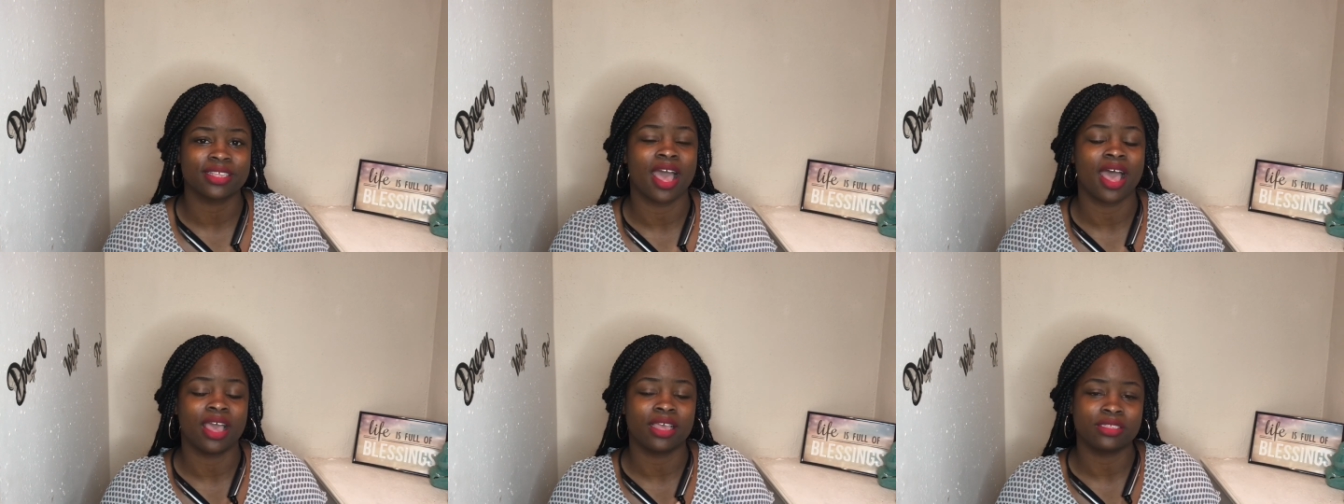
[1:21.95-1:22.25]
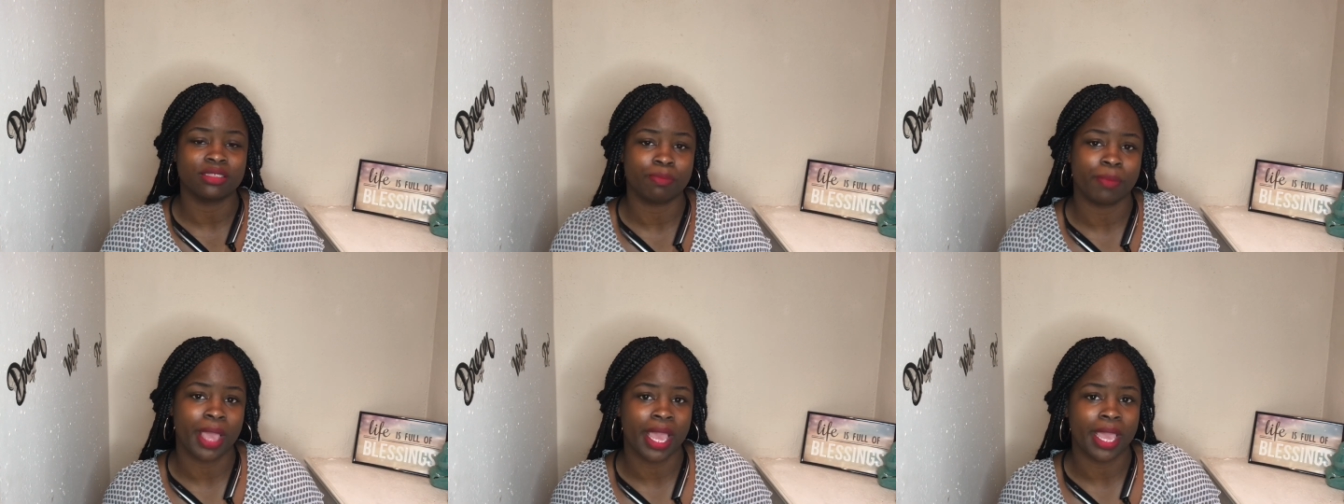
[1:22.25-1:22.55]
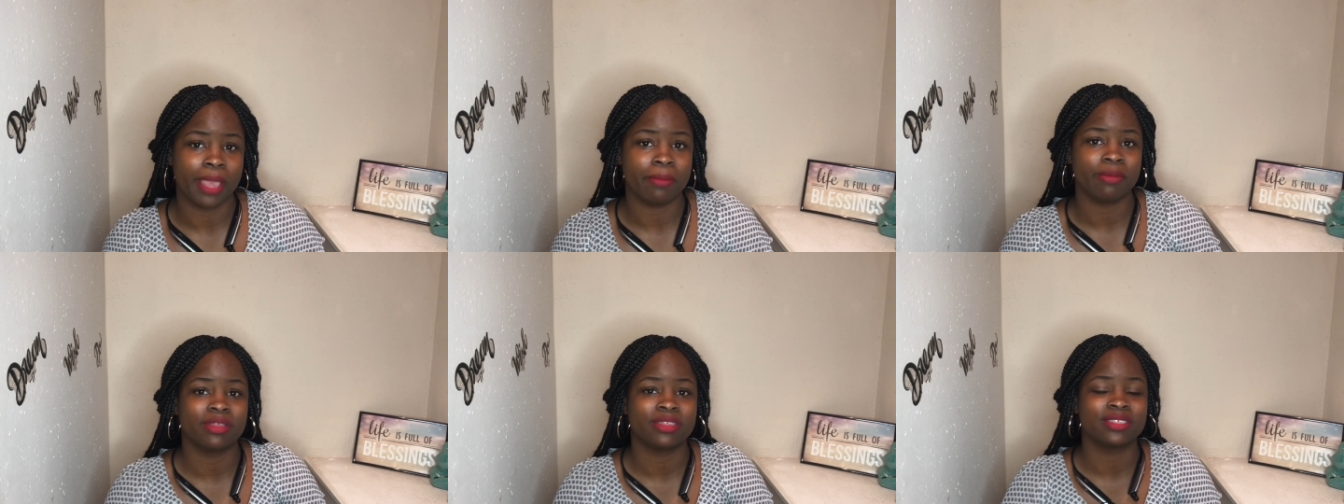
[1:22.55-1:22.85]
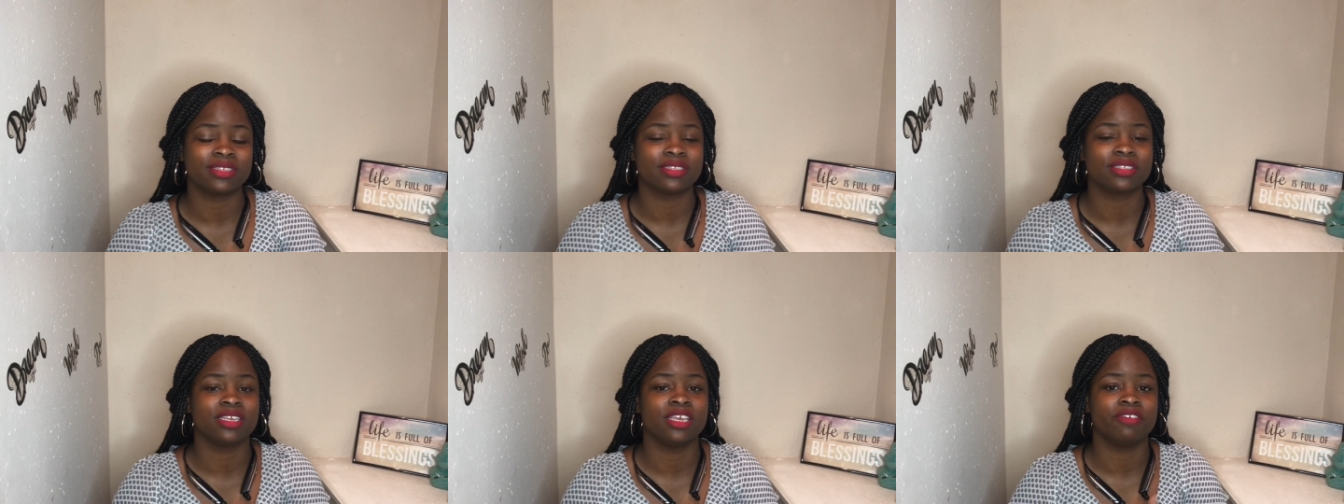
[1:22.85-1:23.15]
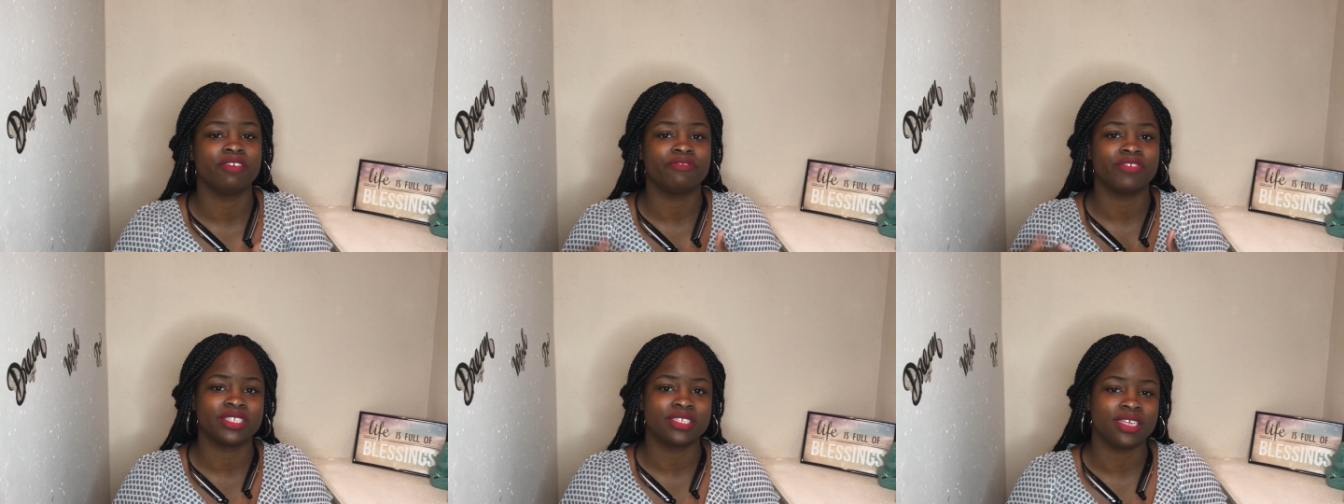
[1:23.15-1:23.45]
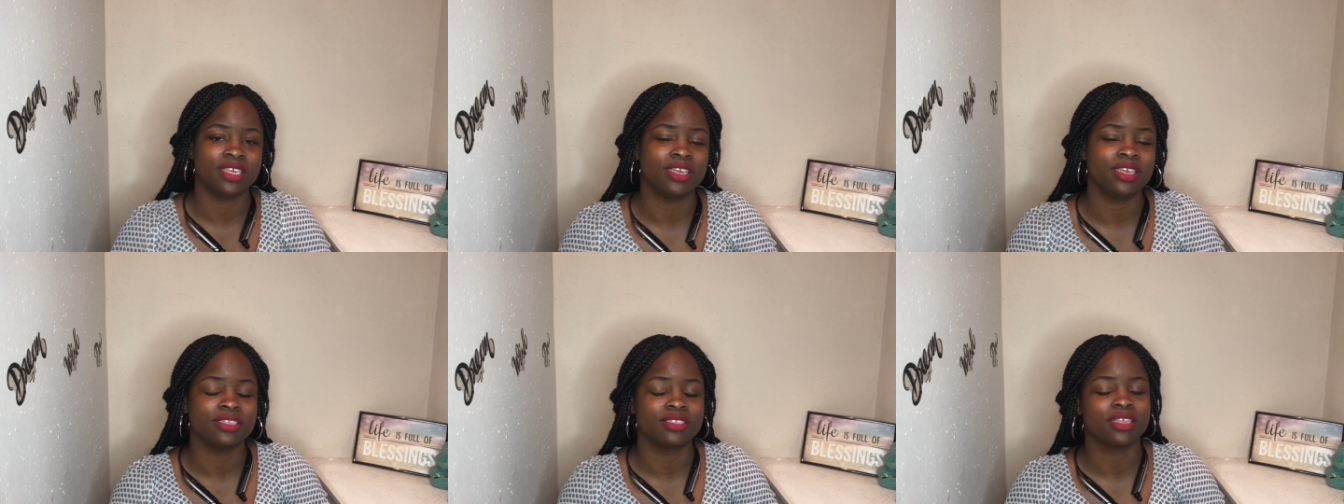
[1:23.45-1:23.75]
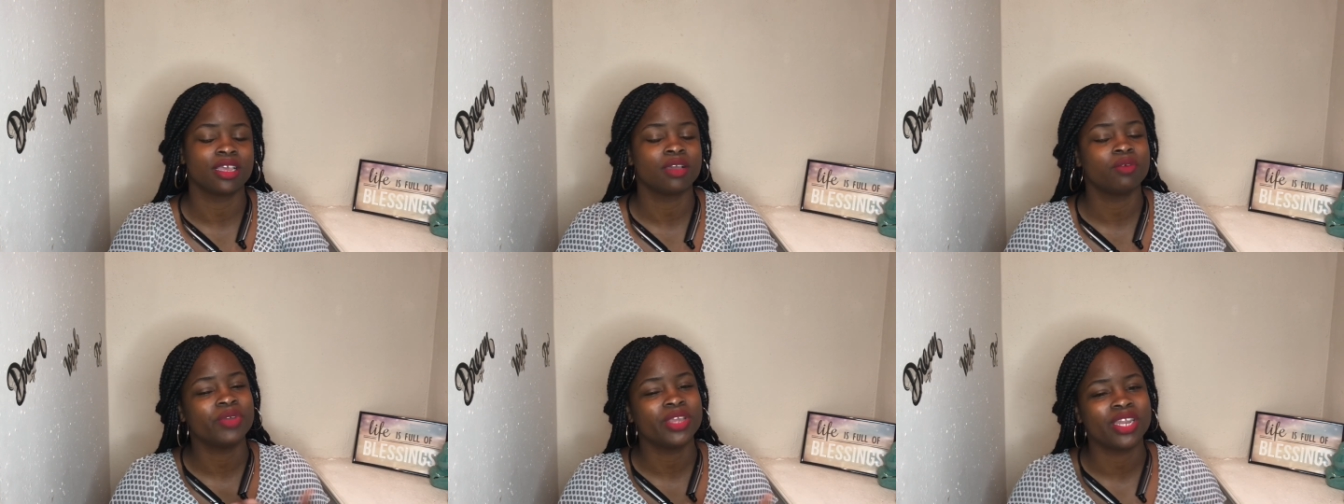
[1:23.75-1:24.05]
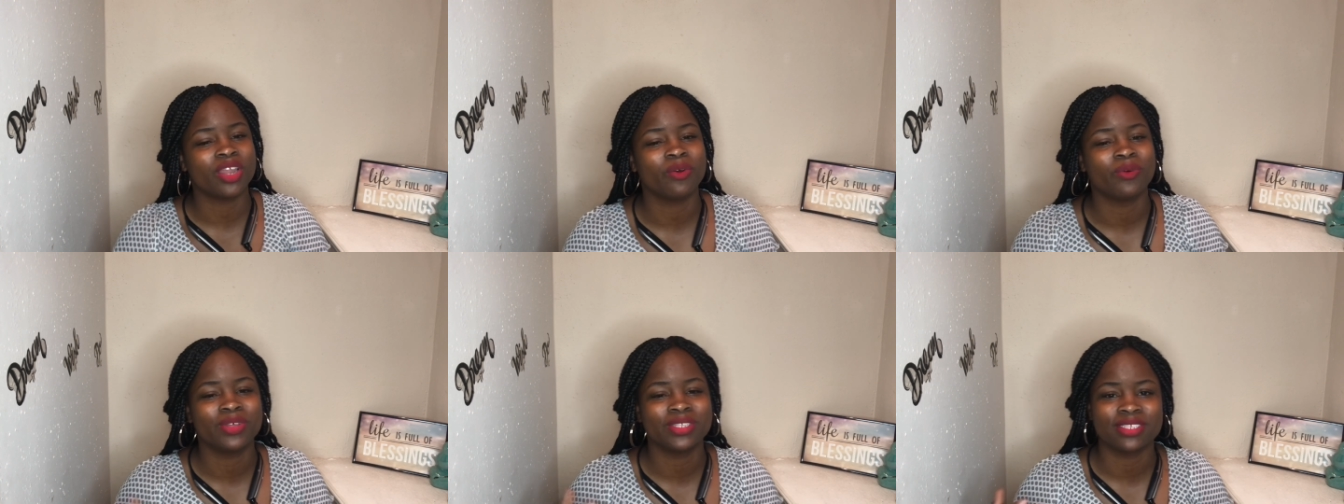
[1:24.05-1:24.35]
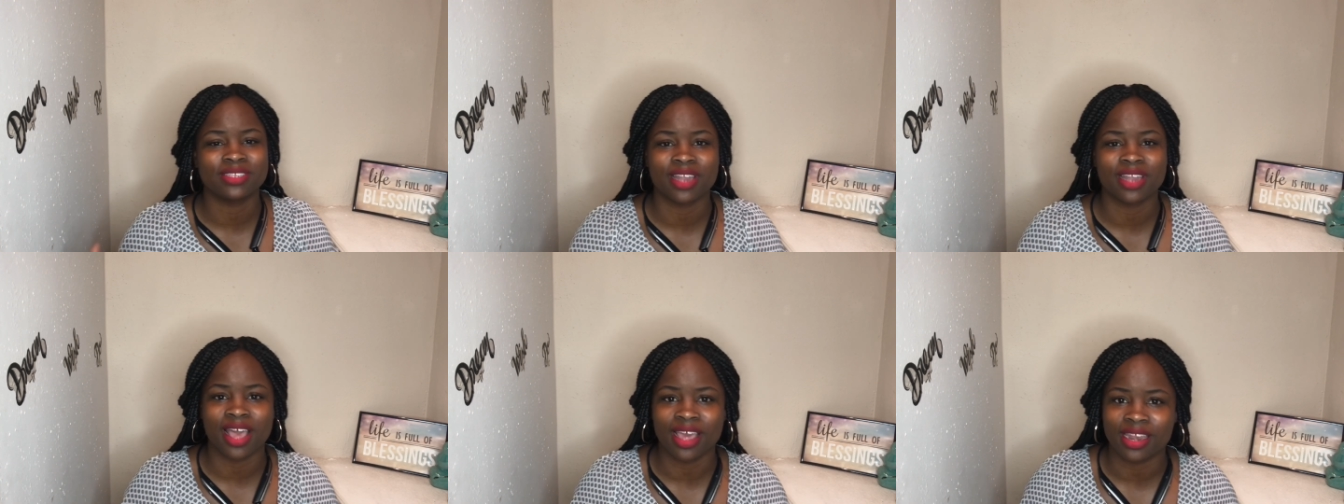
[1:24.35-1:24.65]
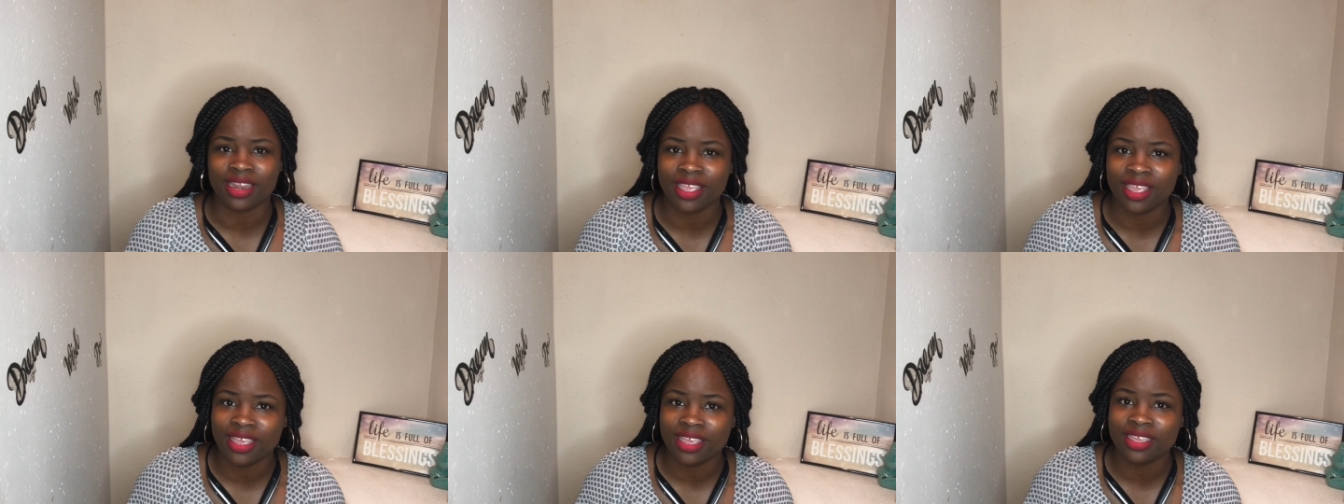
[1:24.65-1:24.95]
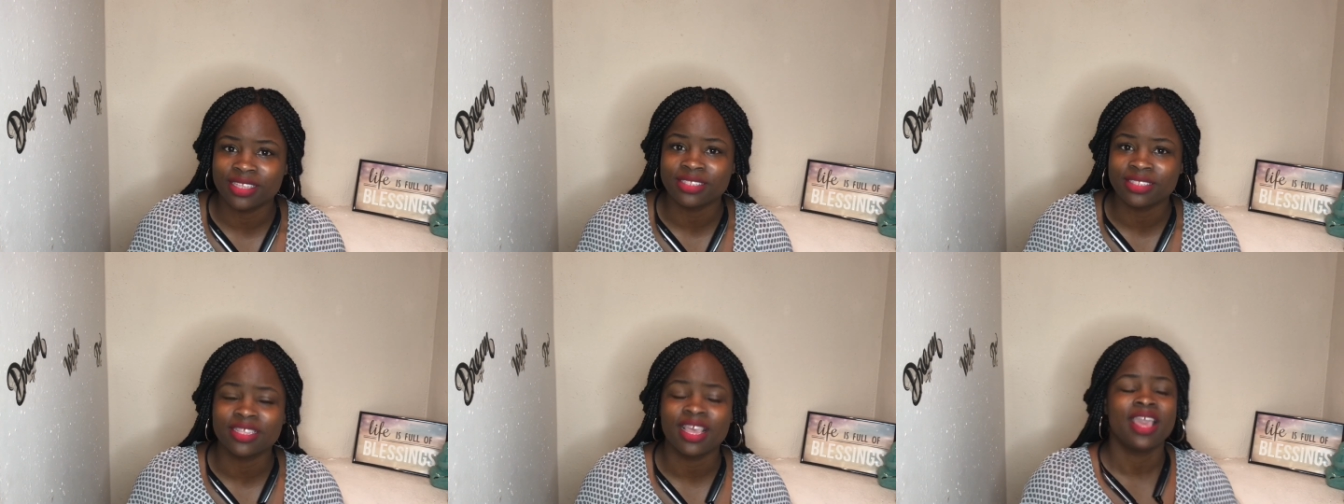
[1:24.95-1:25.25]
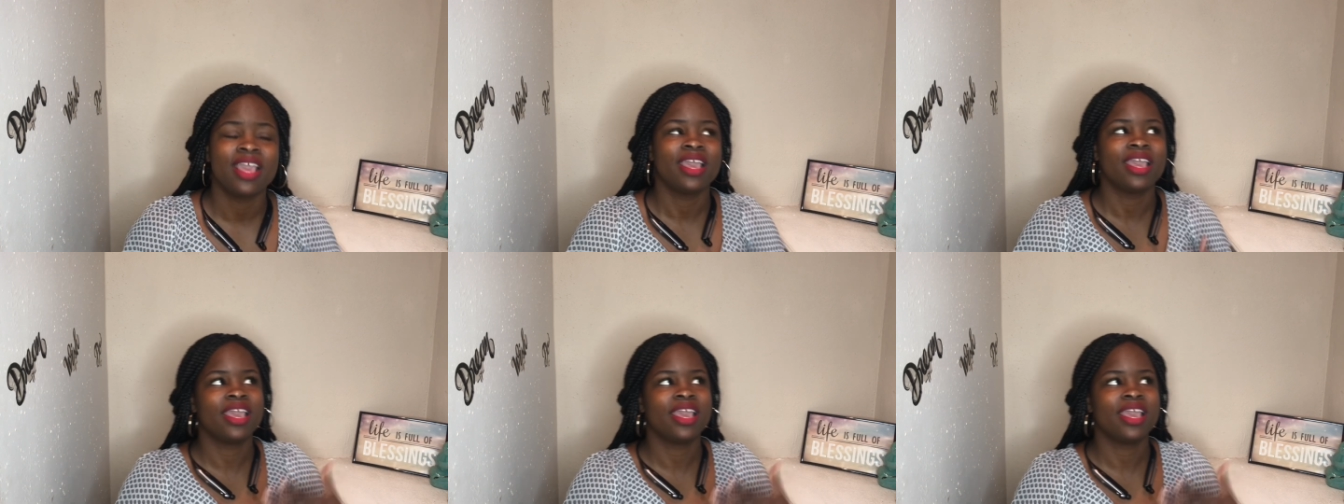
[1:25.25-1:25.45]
Skyy's baby to see if it's his, and we know it's not his,